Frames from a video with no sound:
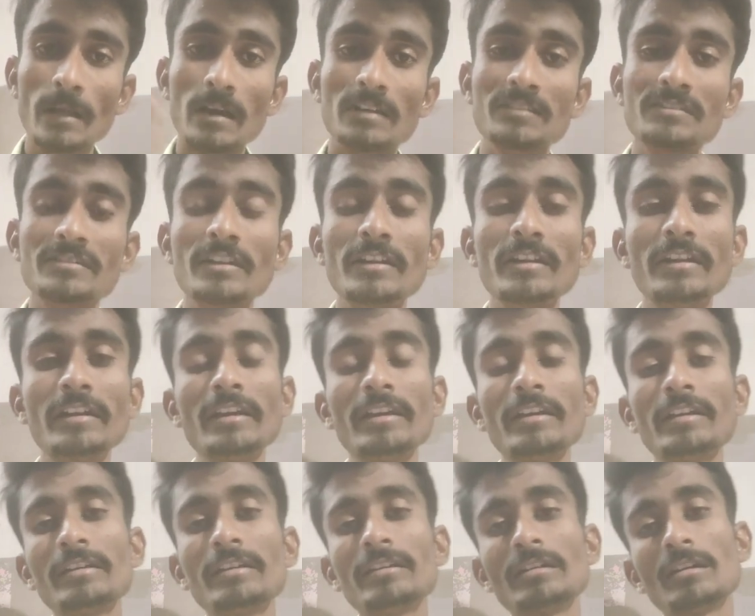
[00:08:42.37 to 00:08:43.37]

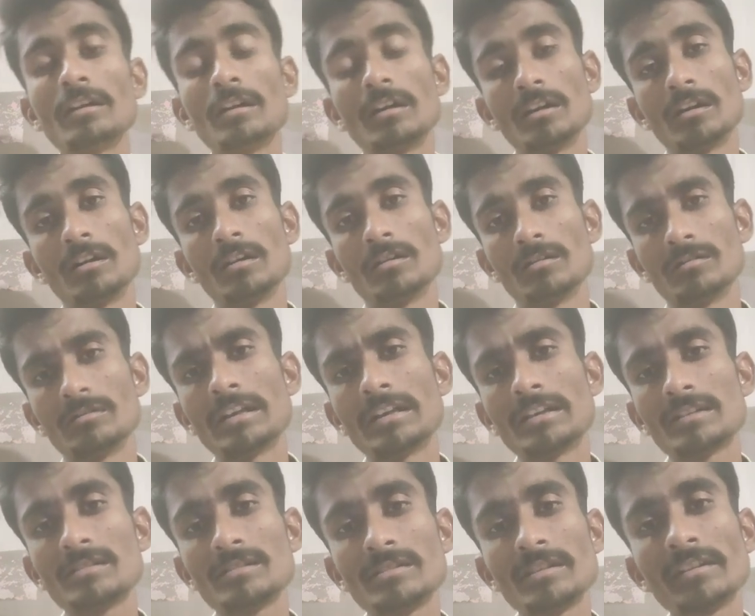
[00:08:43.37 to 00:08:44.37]
ascending, that
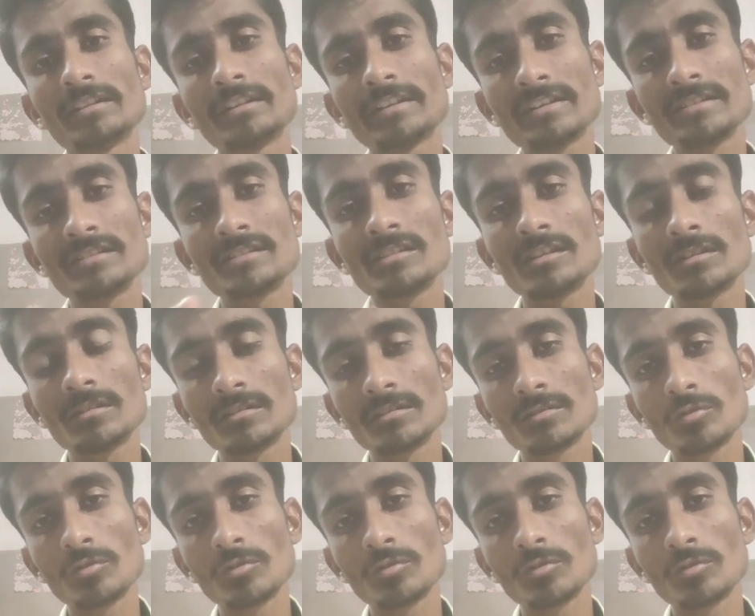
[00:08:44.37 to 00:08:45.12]
is increase the